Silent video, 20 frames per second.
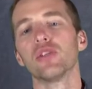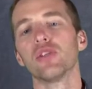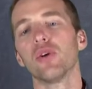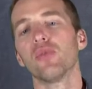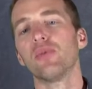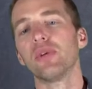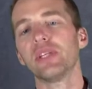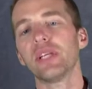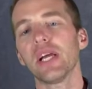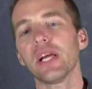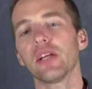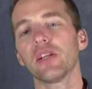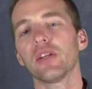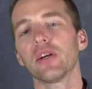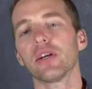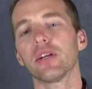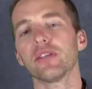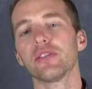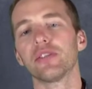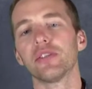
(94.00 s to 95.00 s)
And so if we take a
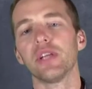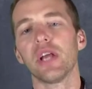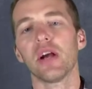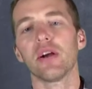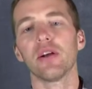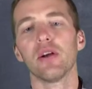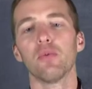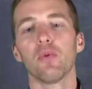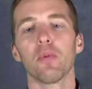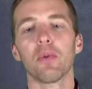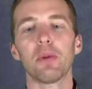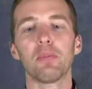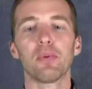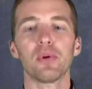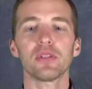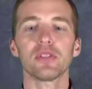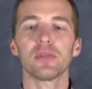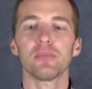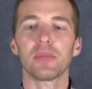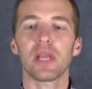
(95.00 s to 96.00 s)
look at a scenario where we
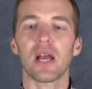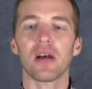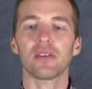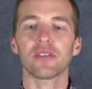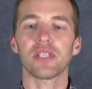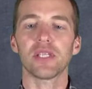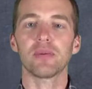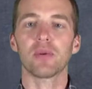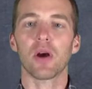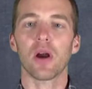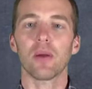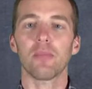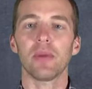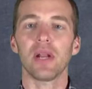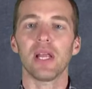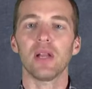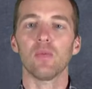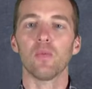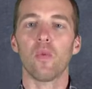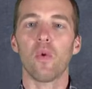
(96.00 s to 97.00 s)
put some calcium
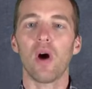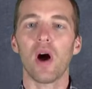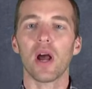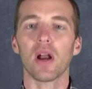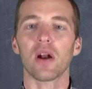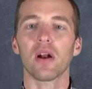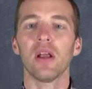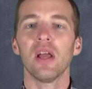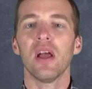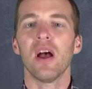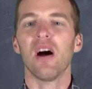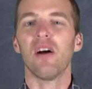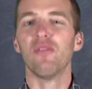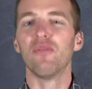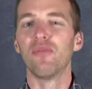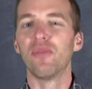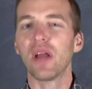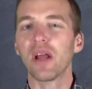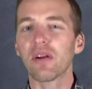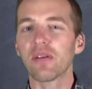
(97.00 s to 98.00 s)
carbonate in water,
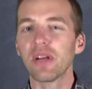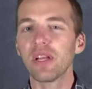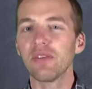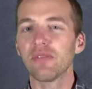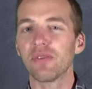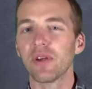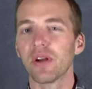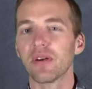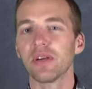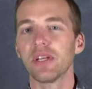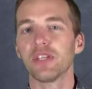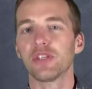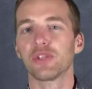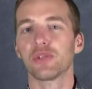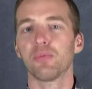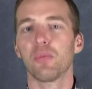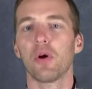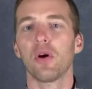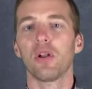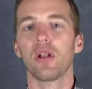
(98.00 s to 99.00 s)
a very, very
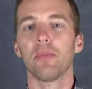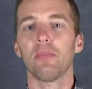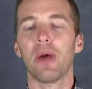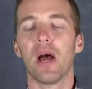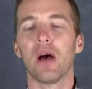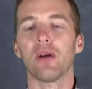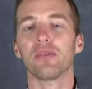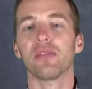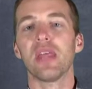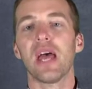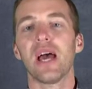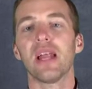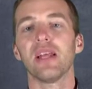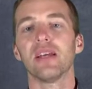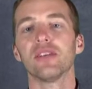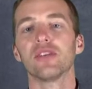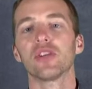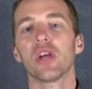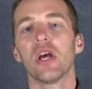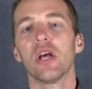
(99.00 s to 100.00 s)
small amount,
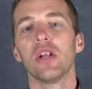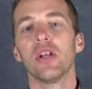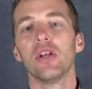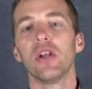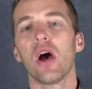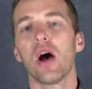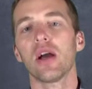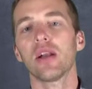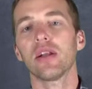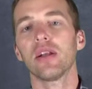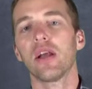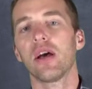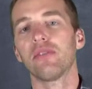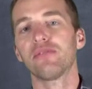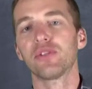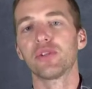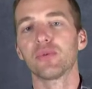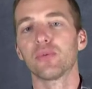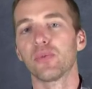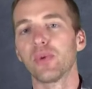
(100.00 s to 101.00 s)
that is not
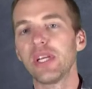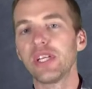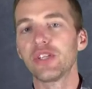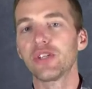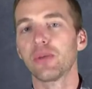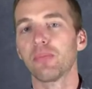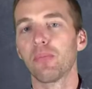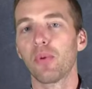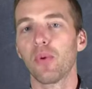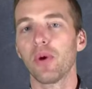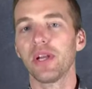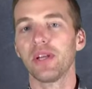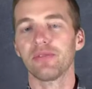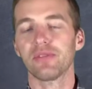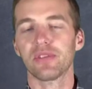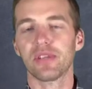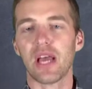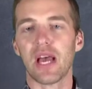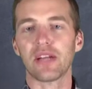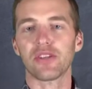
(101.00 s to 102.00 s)
enough to reach the point
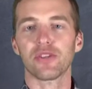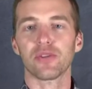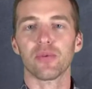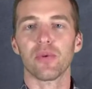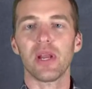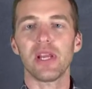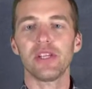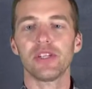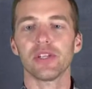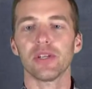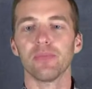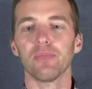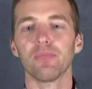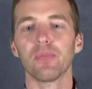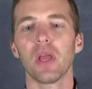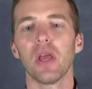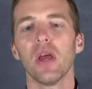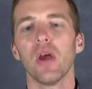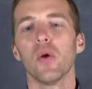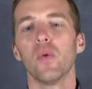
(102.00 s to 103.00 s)
of
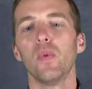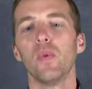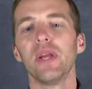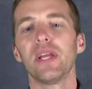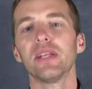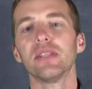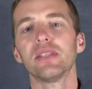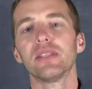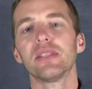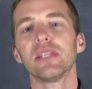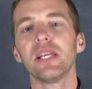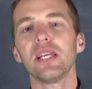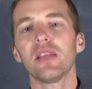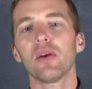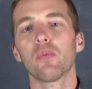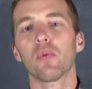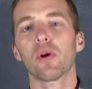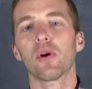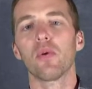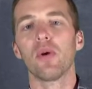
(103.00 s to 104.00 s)
saturation, we can see
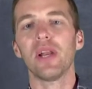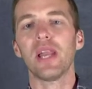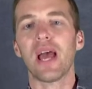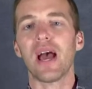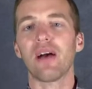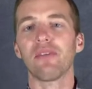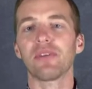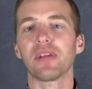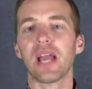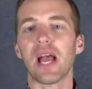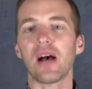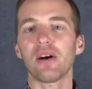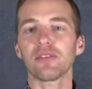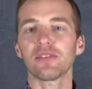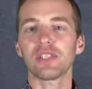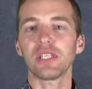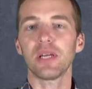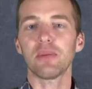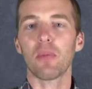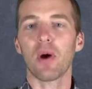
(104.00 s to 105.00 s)
that we're going to have
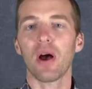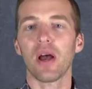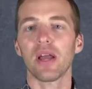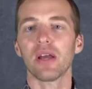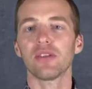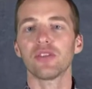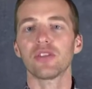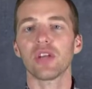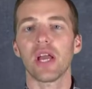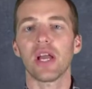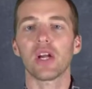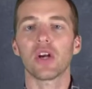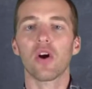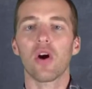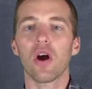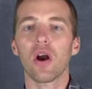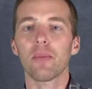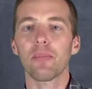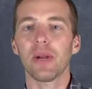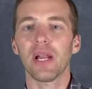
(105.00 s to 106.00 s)
calcium ions and
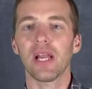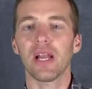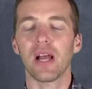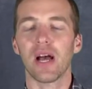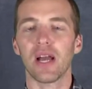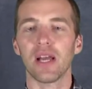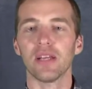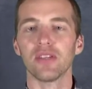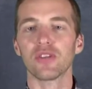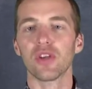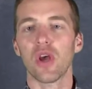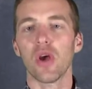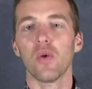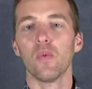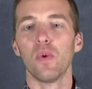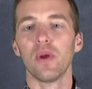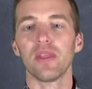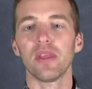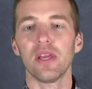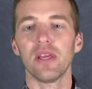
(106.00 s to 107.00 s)
carbonate ions
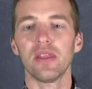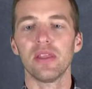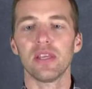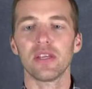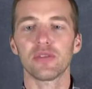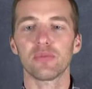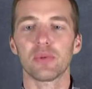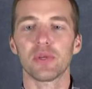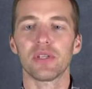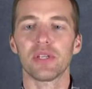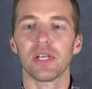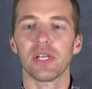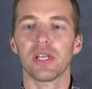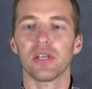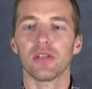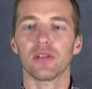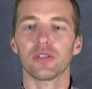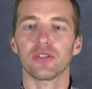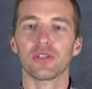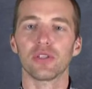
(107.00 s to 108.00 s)
within this
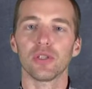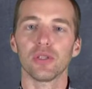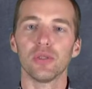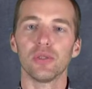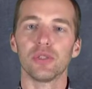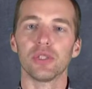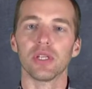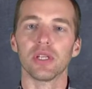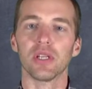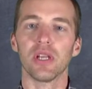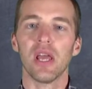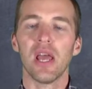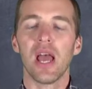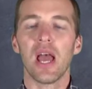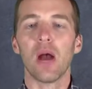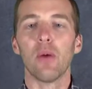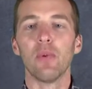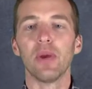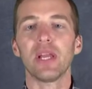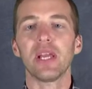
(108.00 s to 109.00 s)
particular solution.
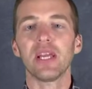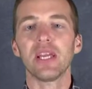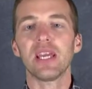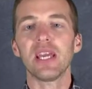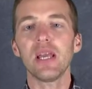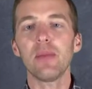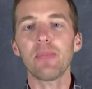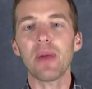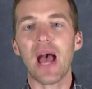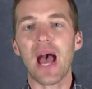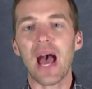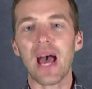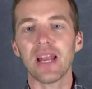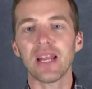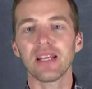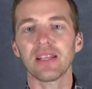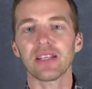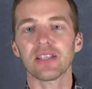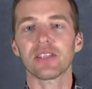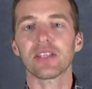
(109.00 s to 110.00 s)
And we can keep
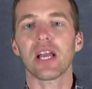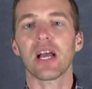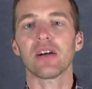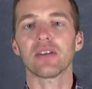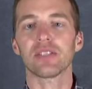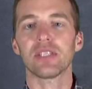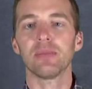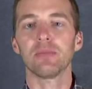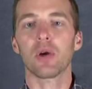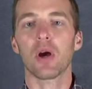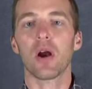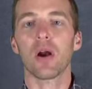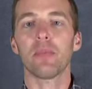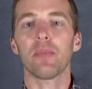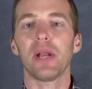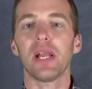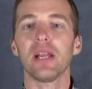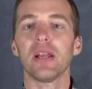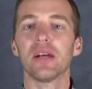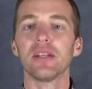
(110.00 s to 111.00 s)
adding this calcium
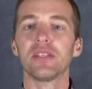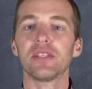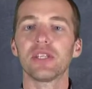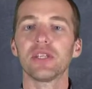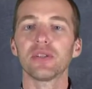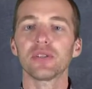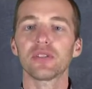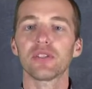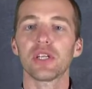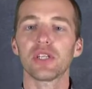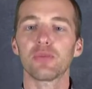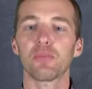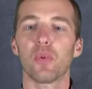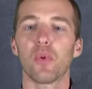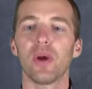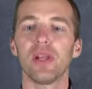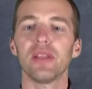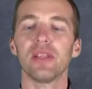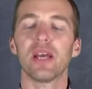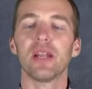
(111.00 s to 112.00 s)
carbonate until such
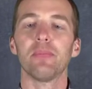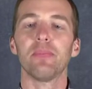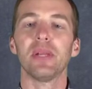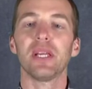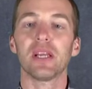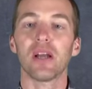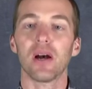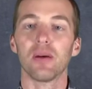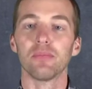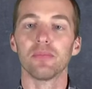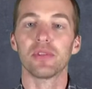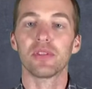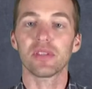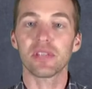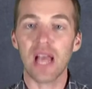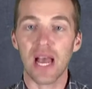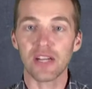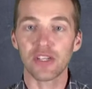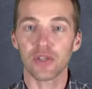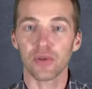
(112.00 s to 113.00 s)
point that it becomes
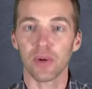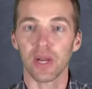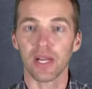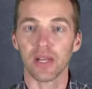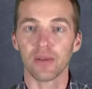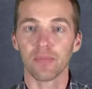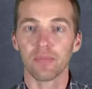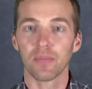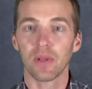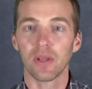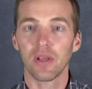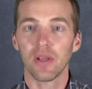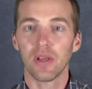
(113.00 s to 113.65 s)
saturated.